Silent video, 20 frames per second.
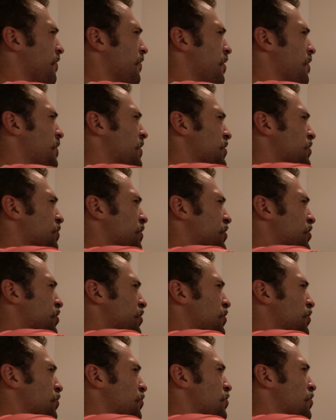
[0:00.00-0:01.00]
from the
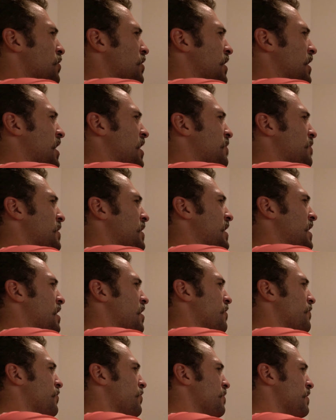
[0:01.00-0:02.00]
swisher tool. Again, be
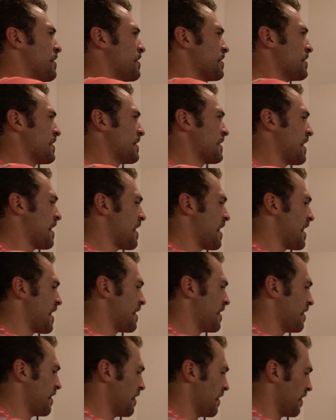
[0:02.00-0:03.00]
careful because it's
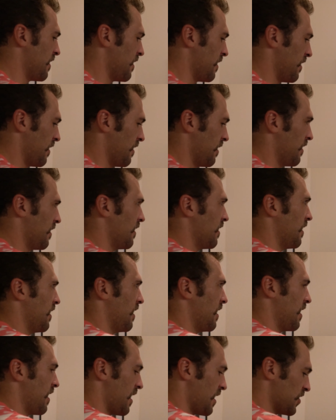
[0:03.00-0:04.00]
hot.
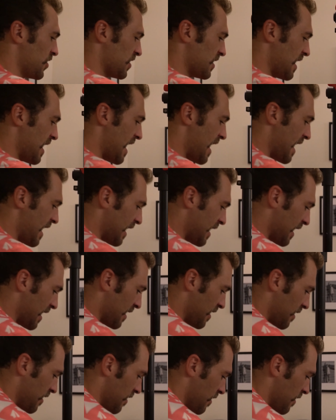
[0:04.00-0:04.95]
And I just hang it